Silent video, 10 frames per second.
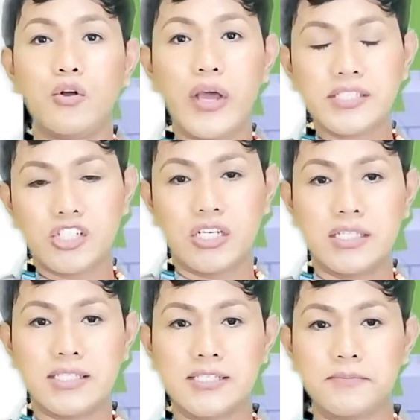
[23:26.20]

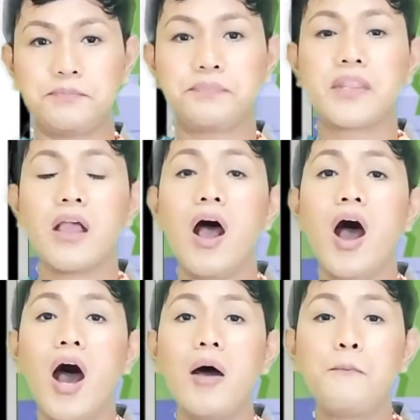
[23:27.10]
questions.
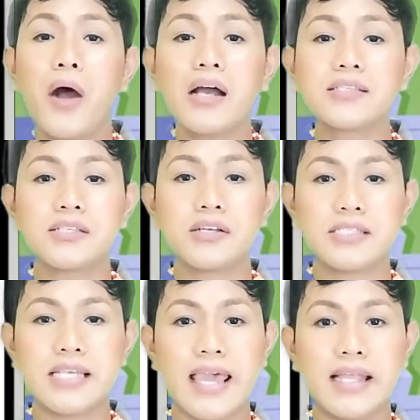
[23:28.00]
A box
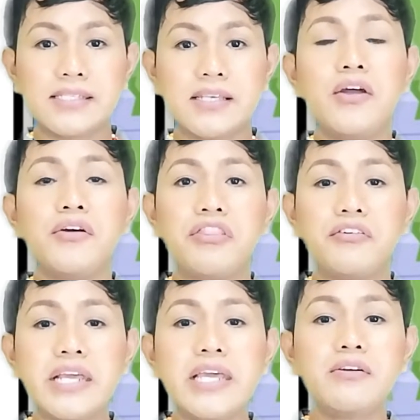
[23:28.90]
contains
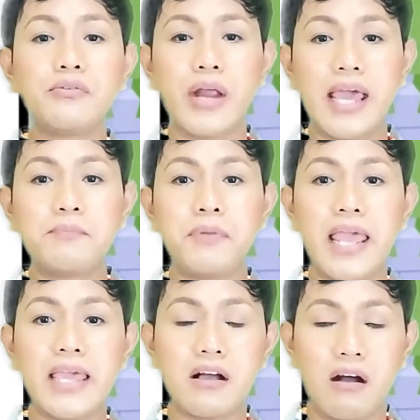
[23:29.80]
3 red
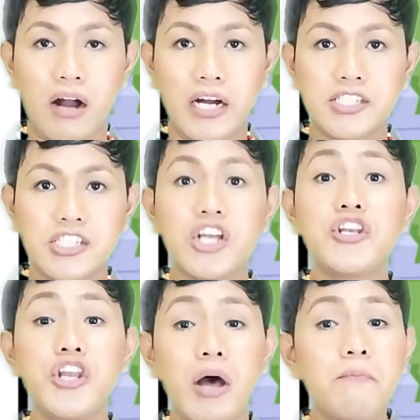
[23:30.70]
playing
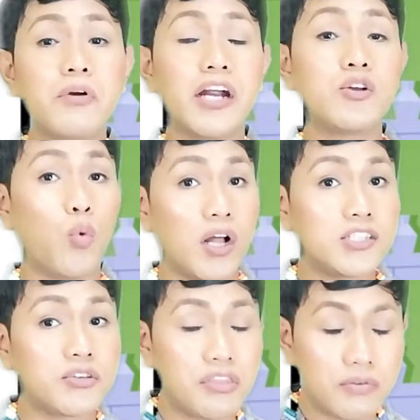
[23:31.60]
cards numbered
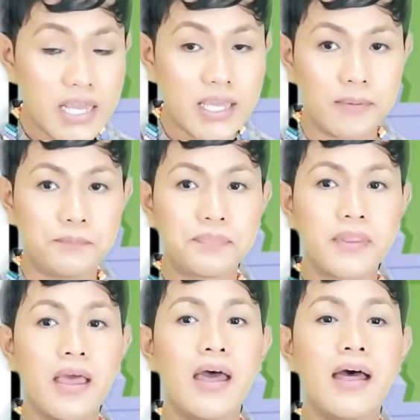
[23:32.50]
1 to 3.
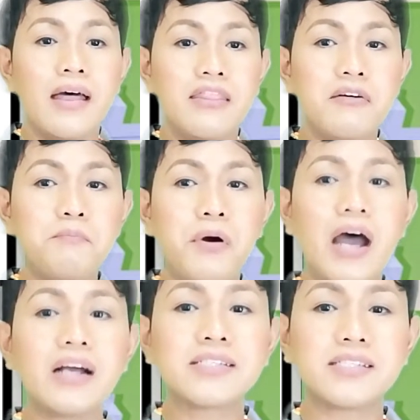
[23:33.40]
The
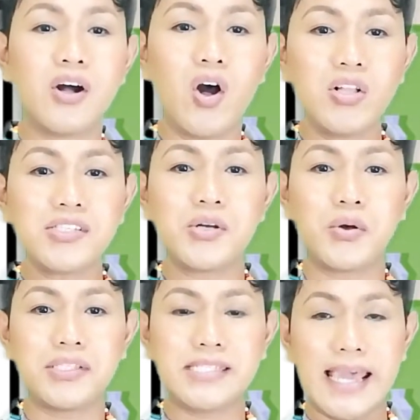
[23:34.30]
box also
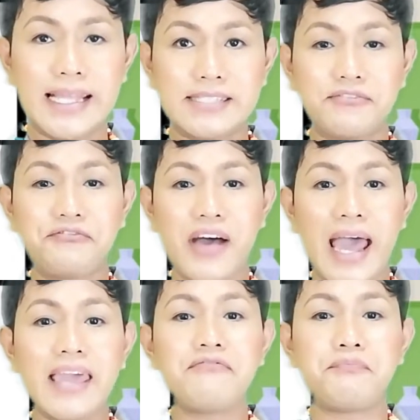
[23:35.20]
contains
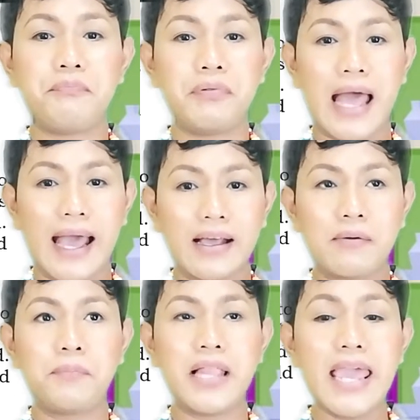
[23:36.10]
5
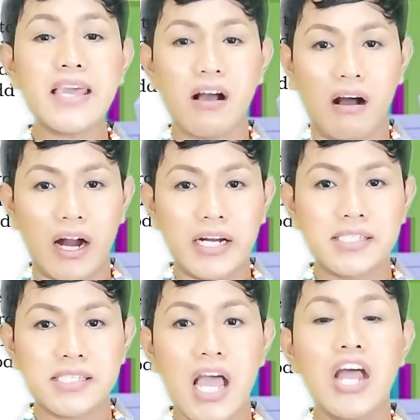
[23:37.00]
black playing
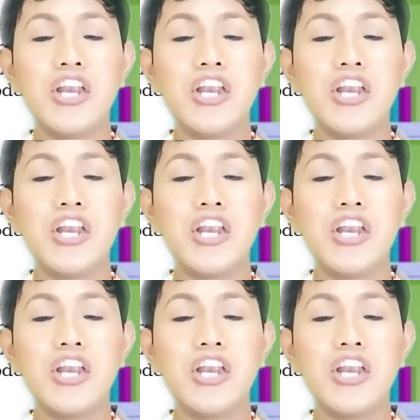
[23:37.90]
cards